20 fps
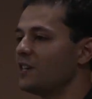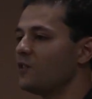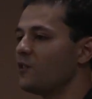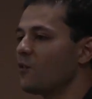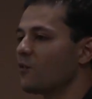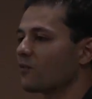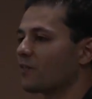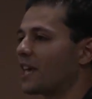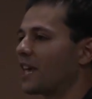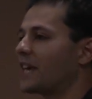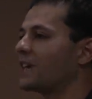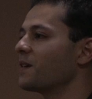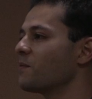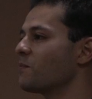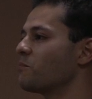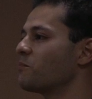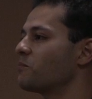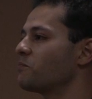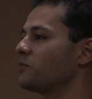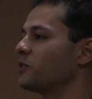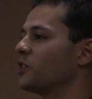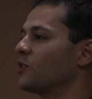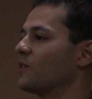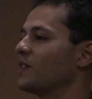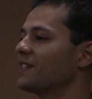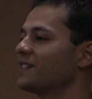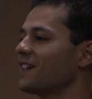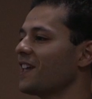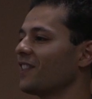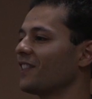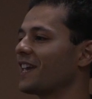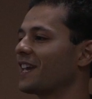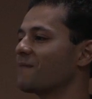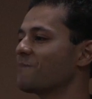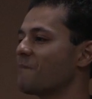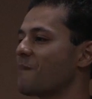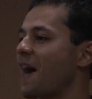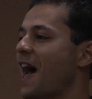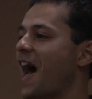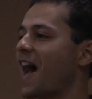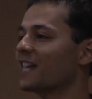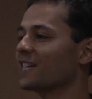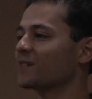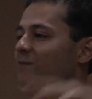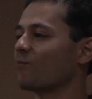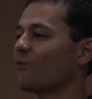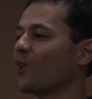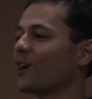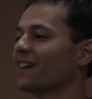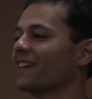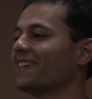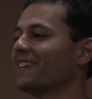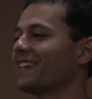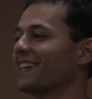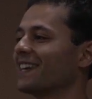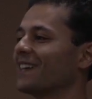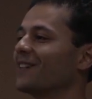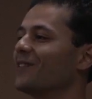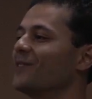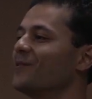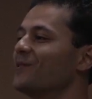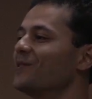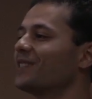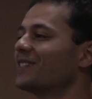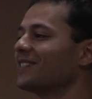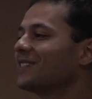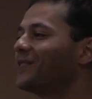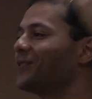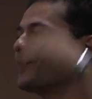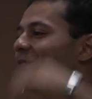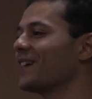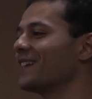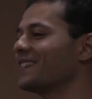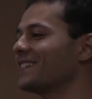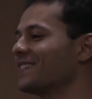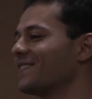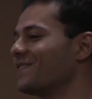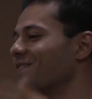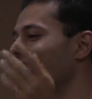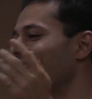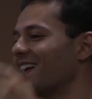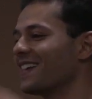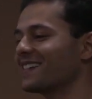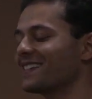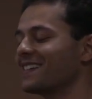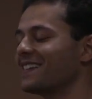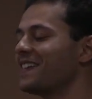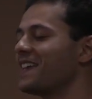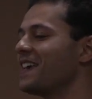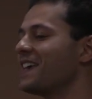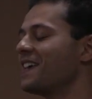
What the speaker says: You don't it's not like mass marketing, who wants to invest?